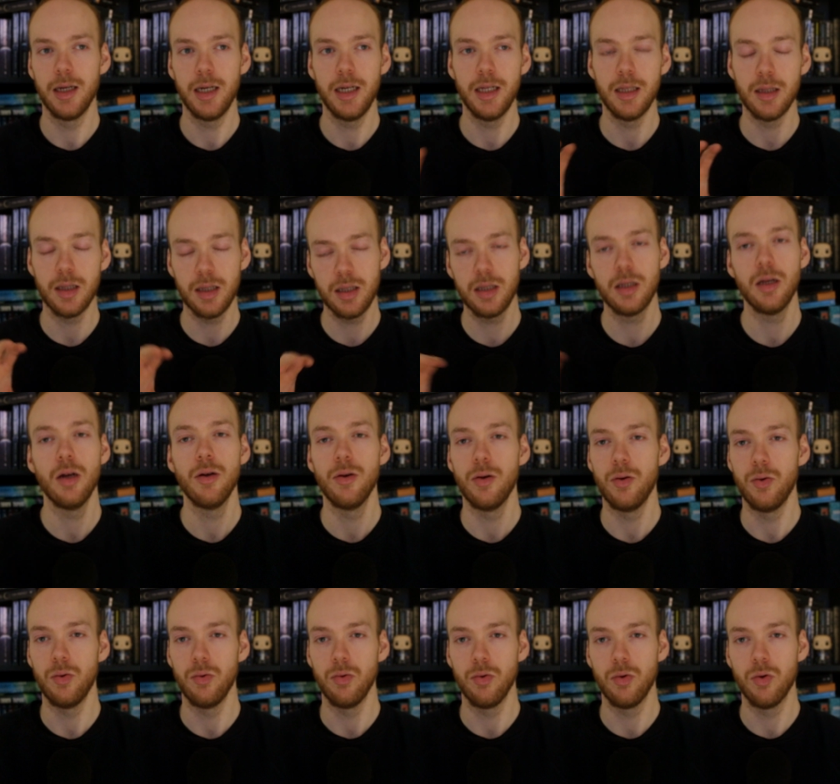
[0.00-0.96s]
It's
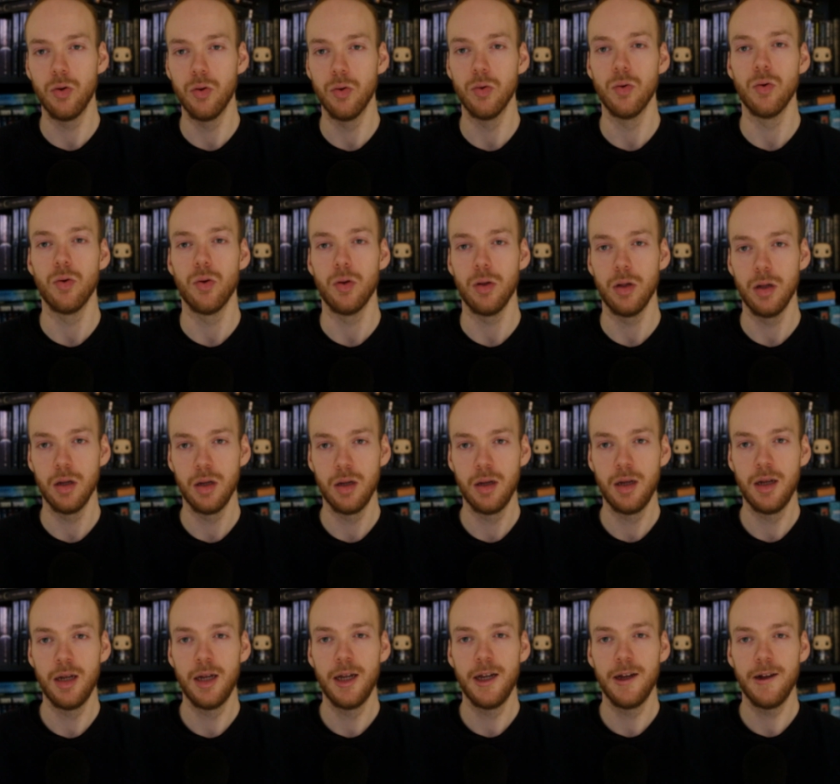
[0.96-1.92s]
so cool,
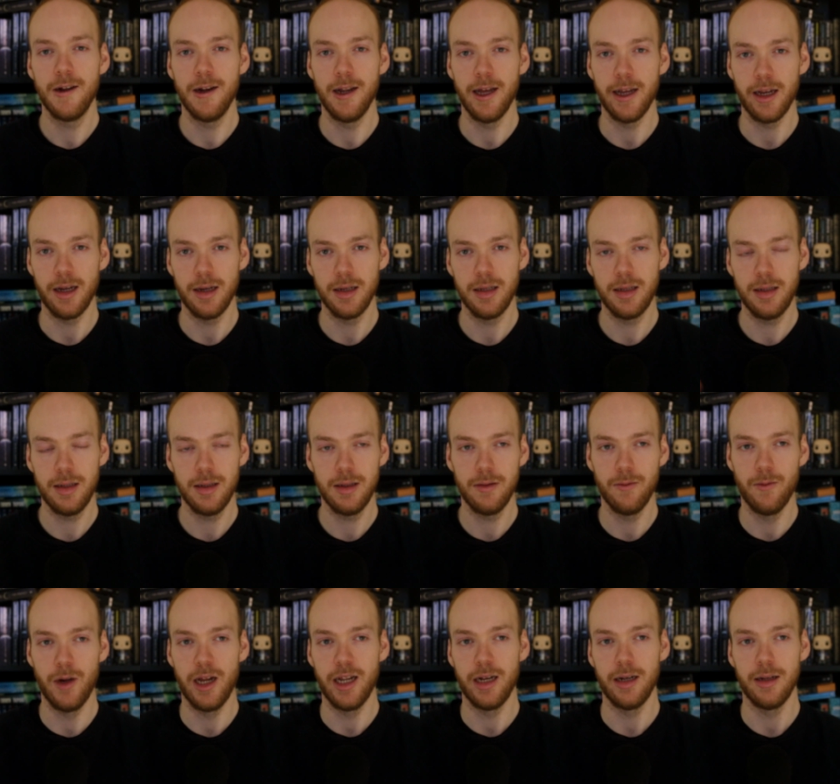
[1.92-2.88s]
like
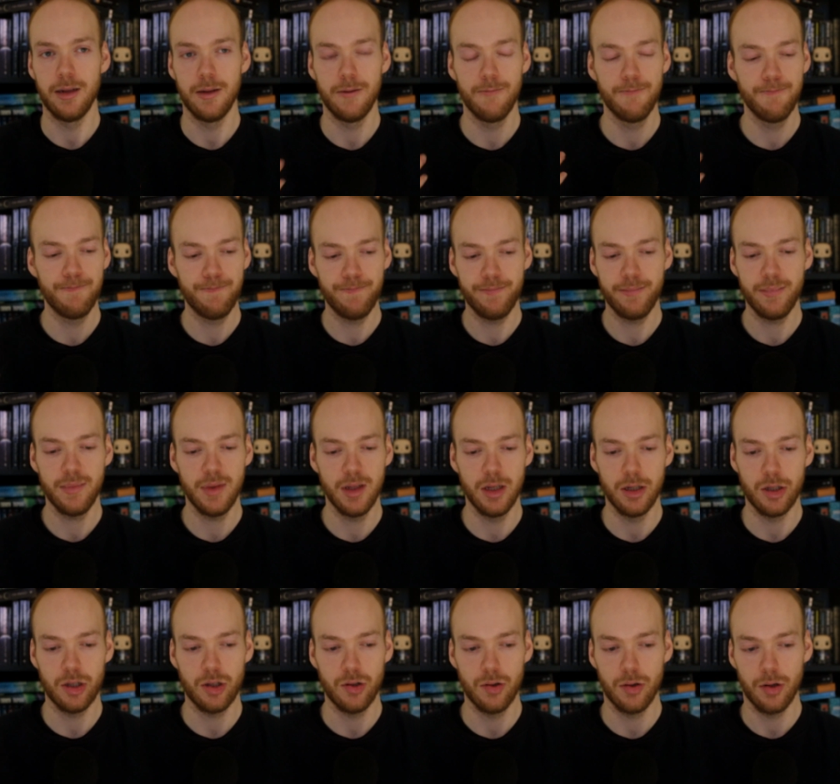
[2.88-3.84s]
when
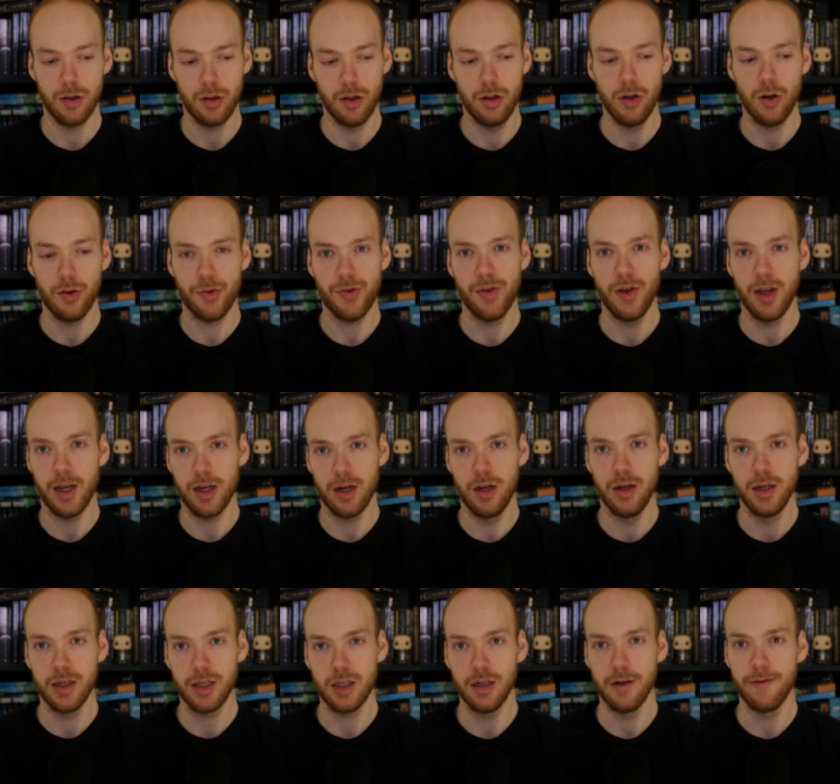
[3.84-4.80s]
the sort of
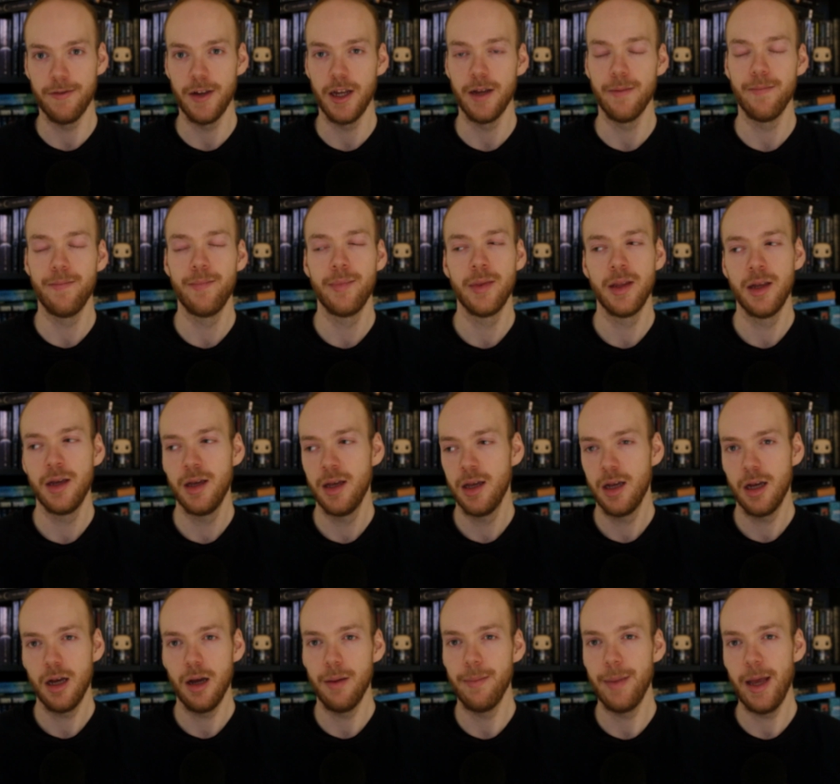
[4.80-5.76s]
gothicness of it,
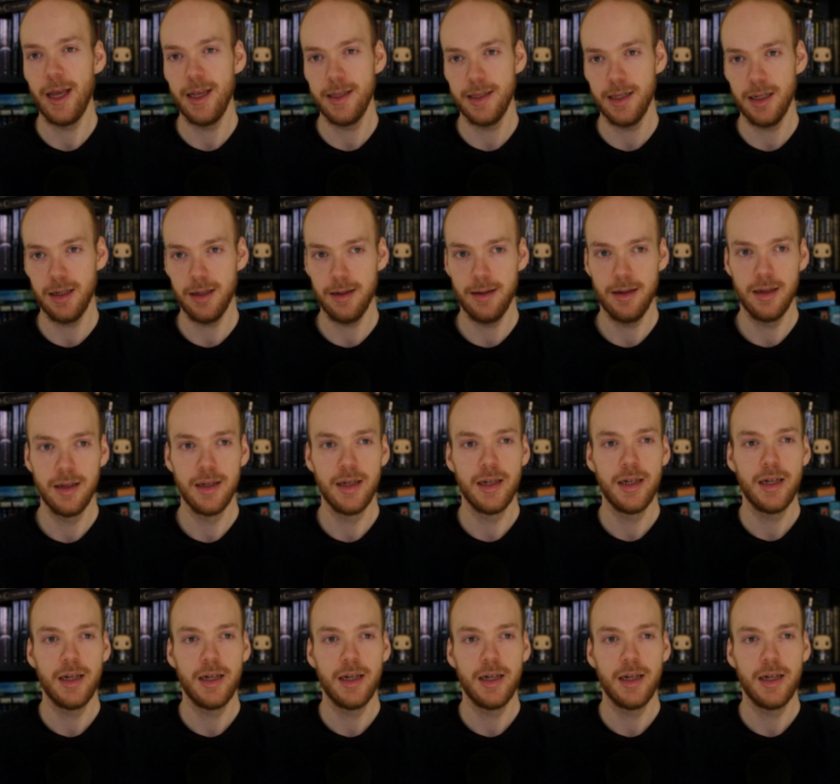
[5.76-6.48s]
amazing.